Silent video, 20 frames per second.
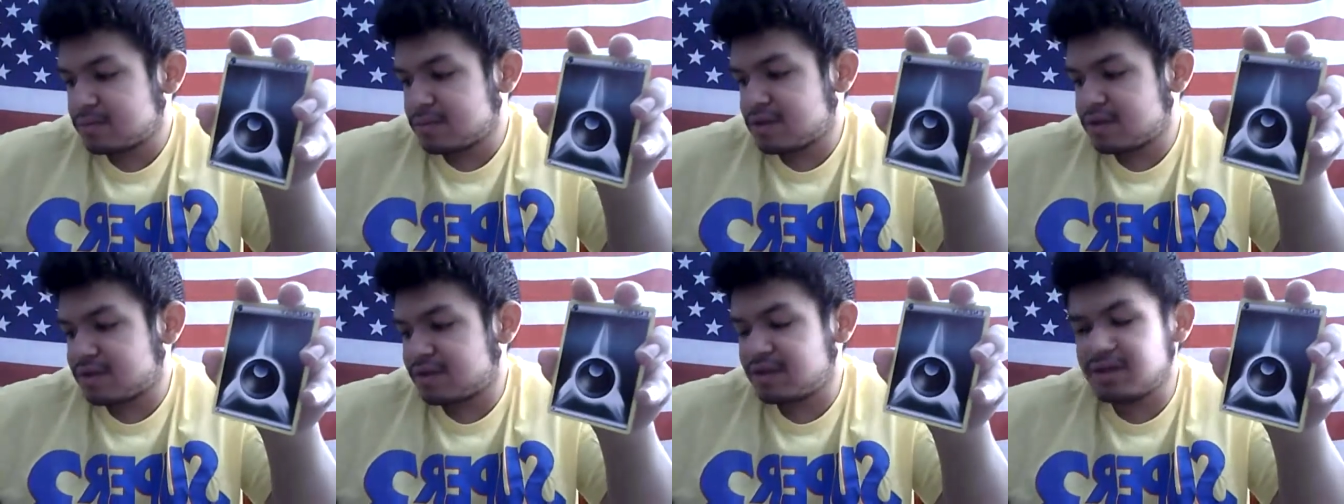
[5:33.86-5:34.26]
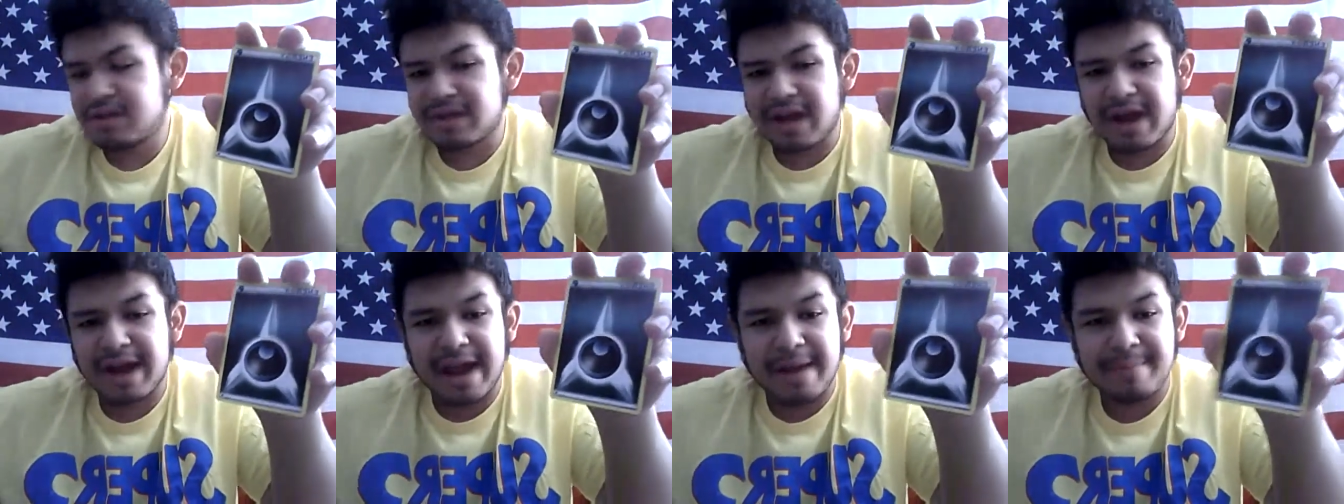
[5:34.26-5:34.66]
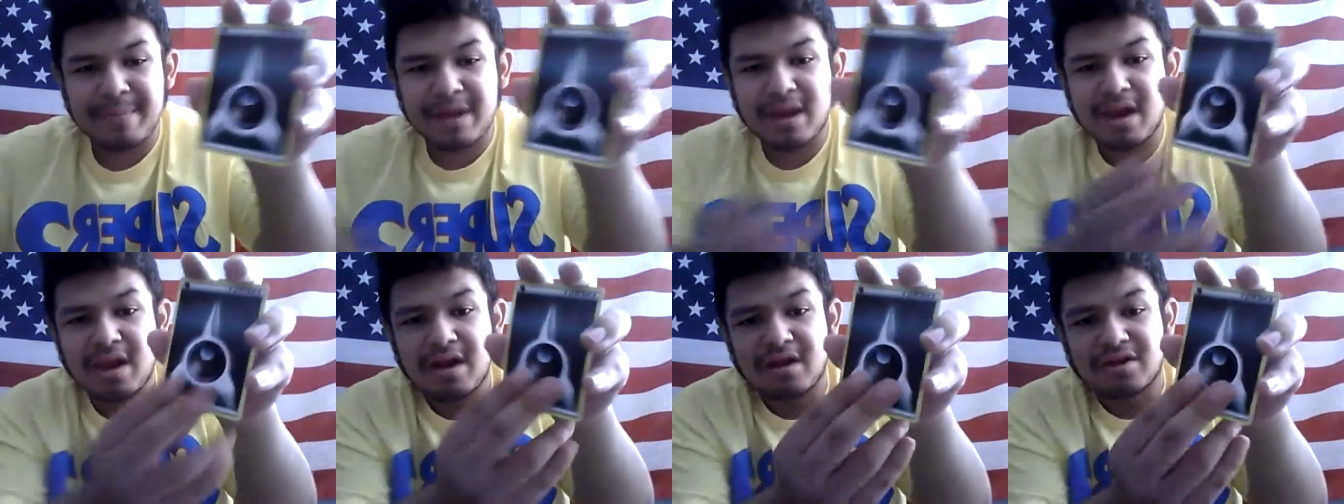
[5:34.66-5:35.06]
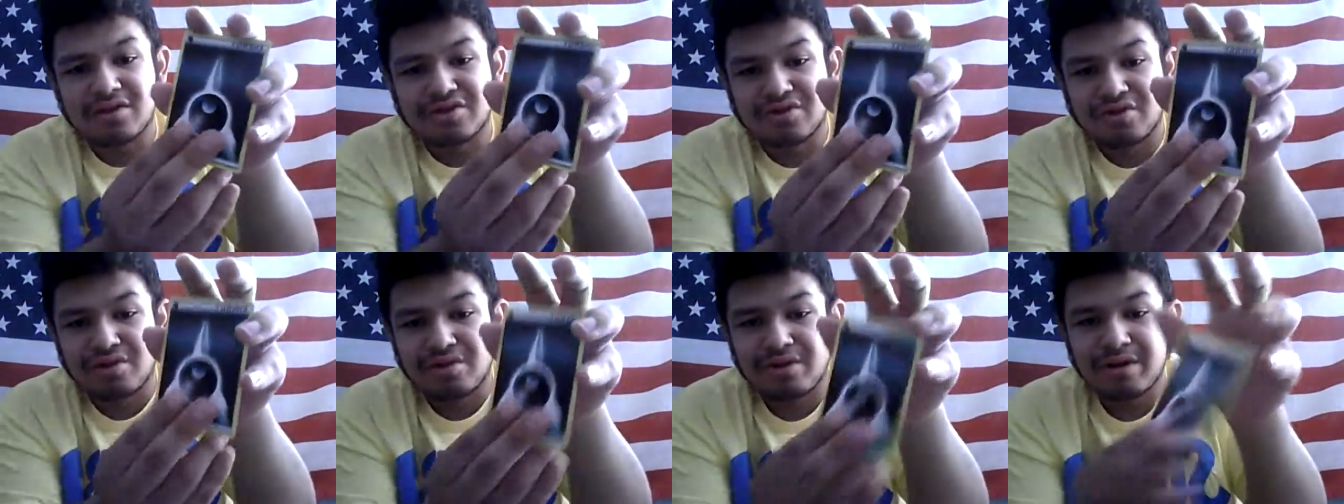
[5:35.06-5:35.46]
Since I am making a
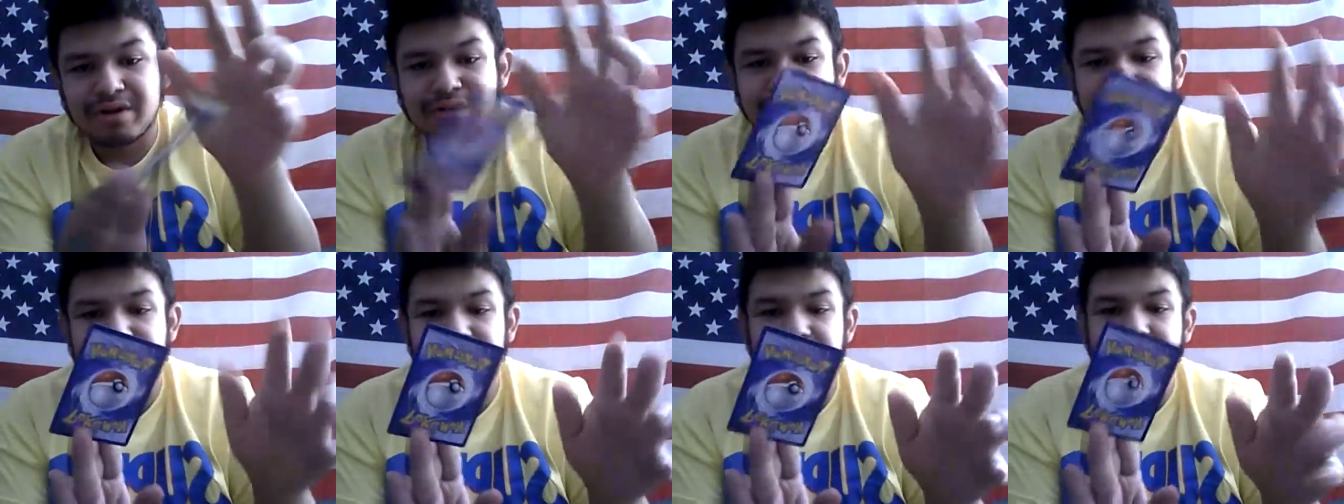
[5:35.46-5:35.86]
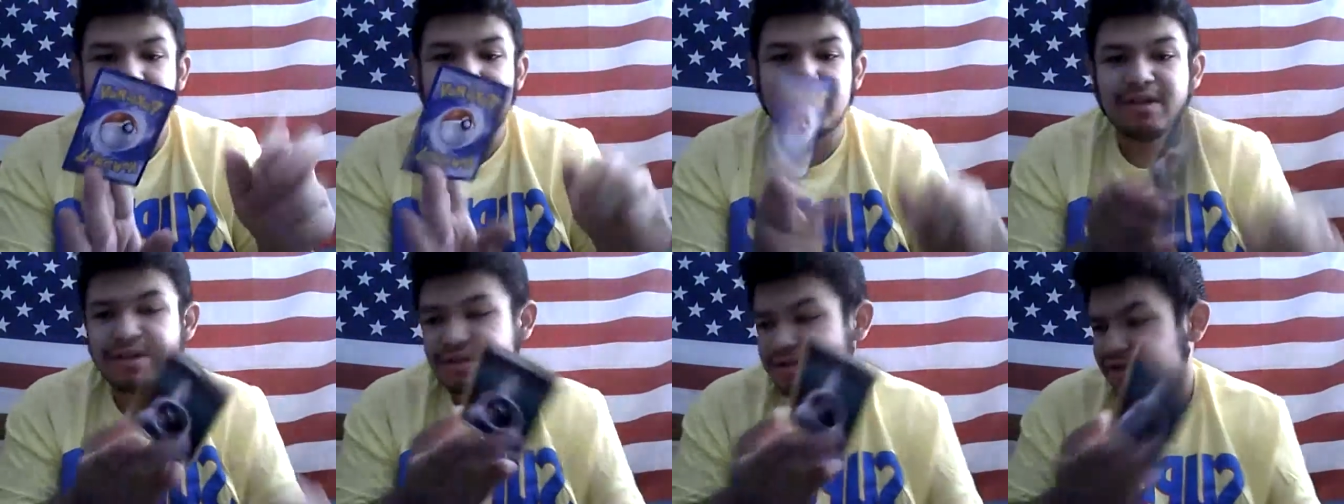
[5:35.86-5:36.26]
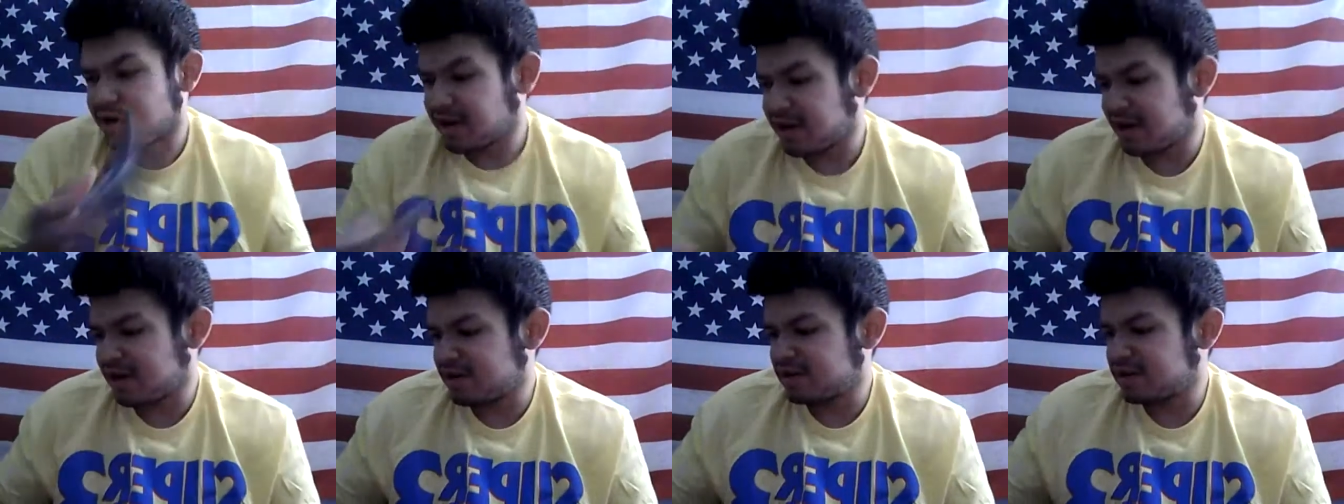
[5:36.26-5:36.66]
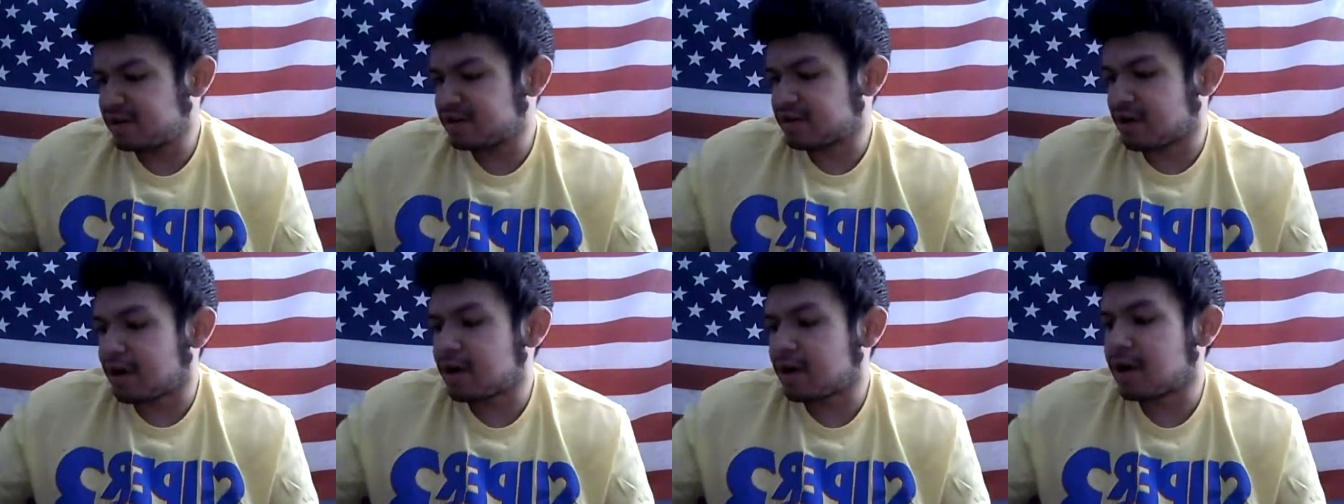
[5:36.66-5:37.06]
Zoroark deck, these Dark
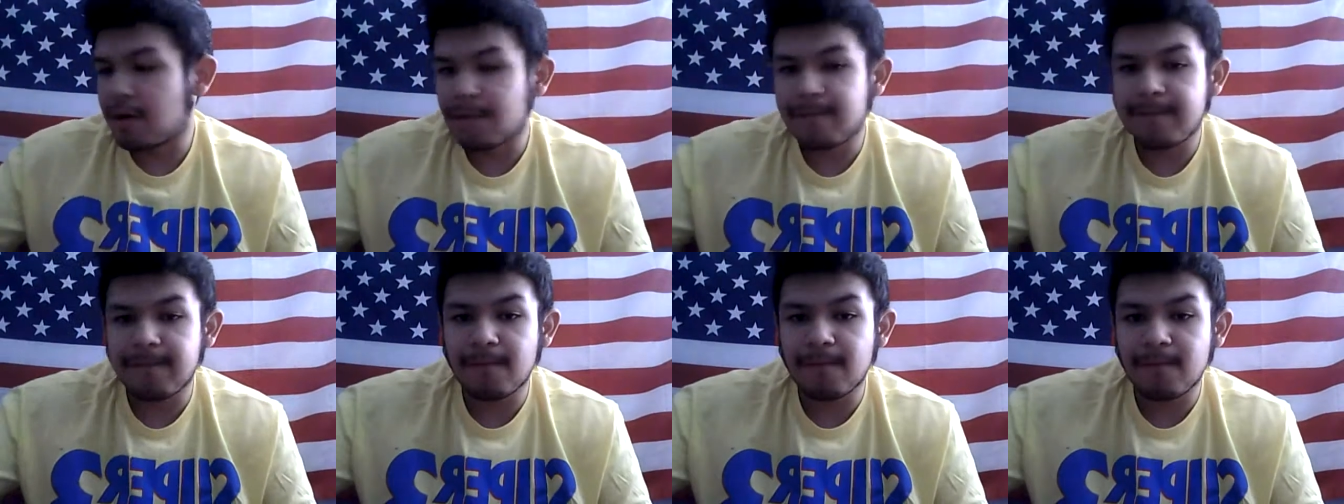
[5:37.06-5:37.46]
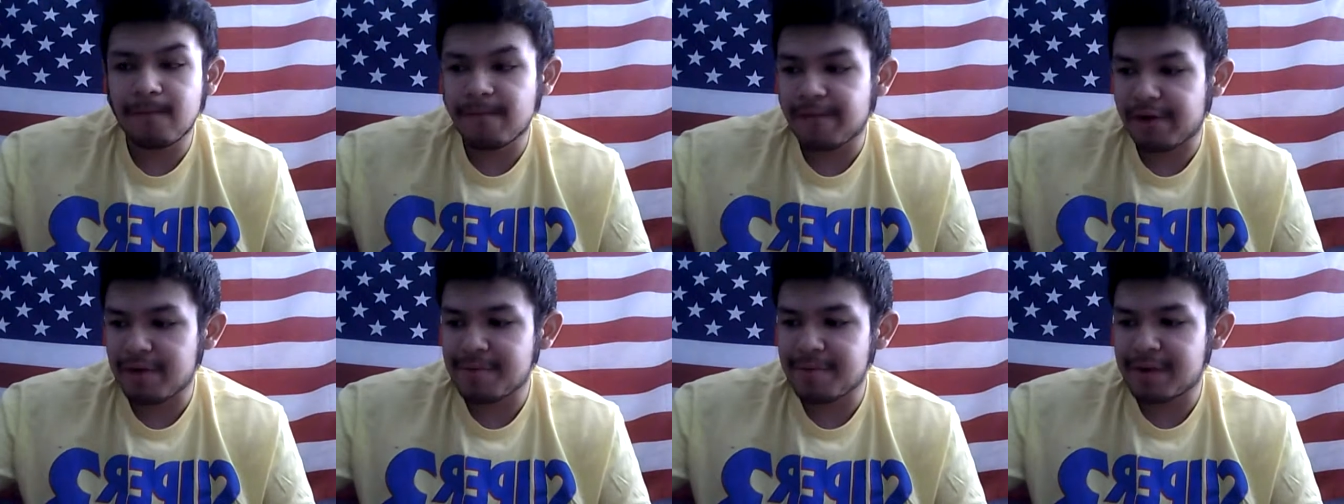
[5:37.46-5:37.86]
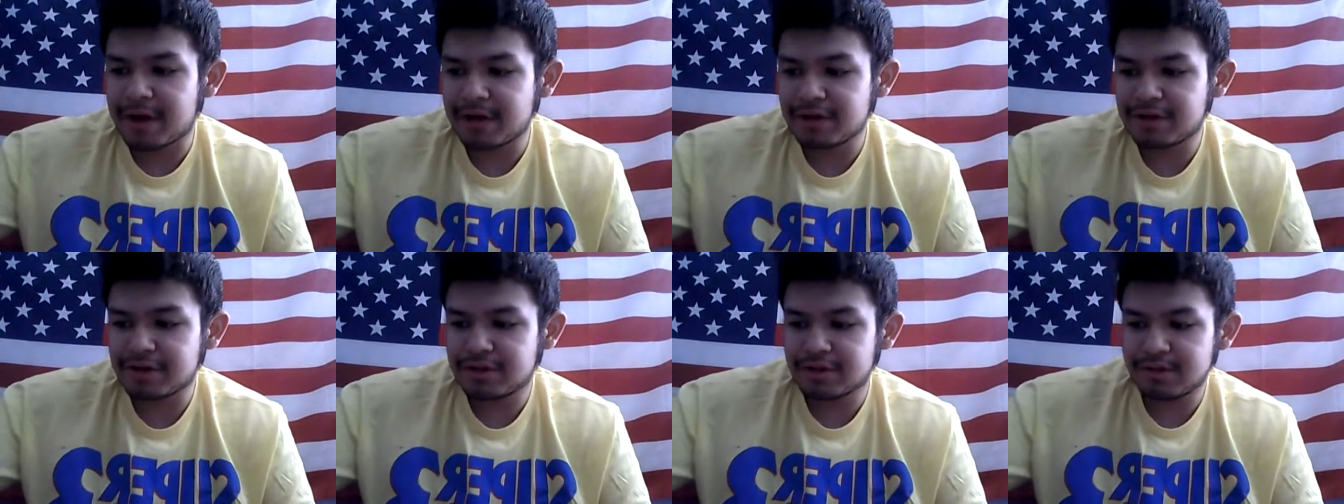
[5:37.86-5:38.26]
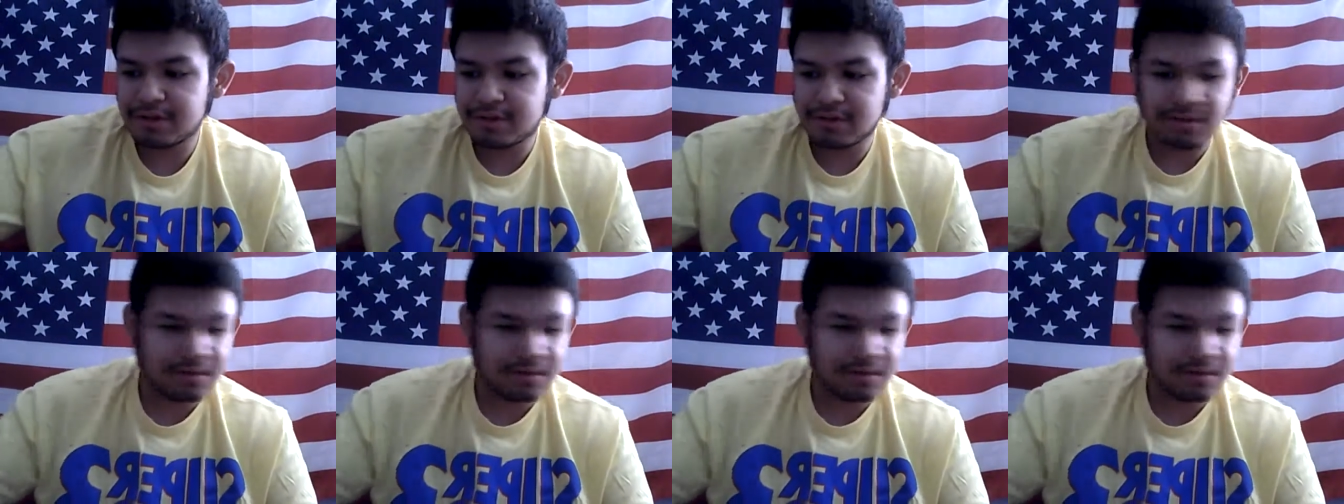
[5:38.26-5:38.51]
Energies are helpful very much.